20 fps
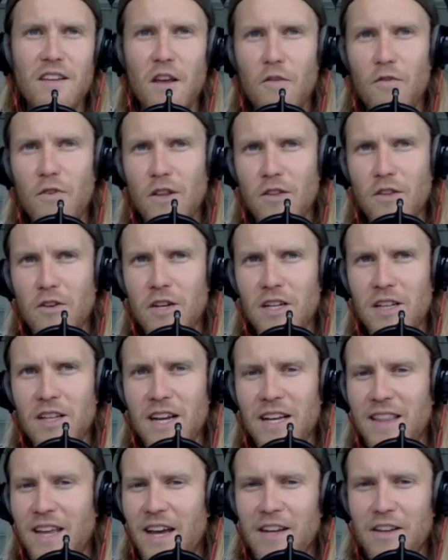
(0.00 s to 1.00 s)
if you look at it
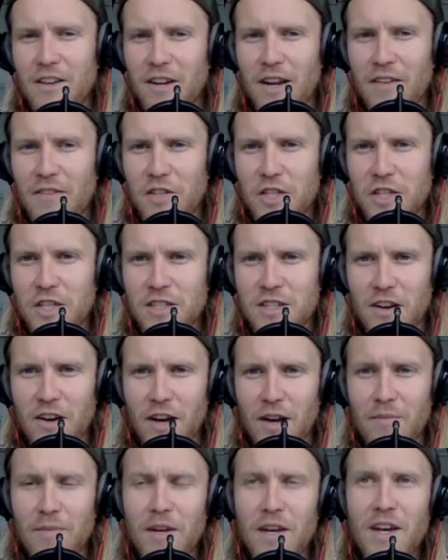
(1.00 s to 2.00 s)
like that, you're gonna have a shit
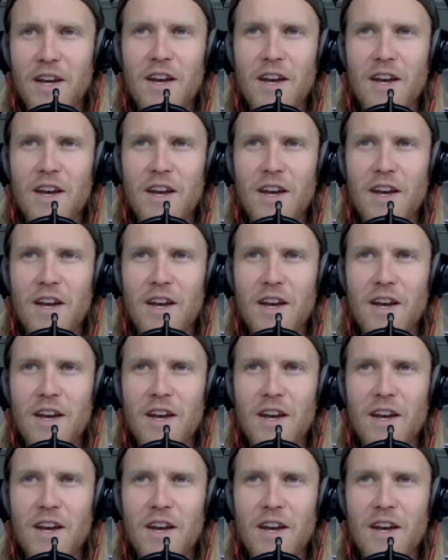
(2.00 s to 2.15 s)
time.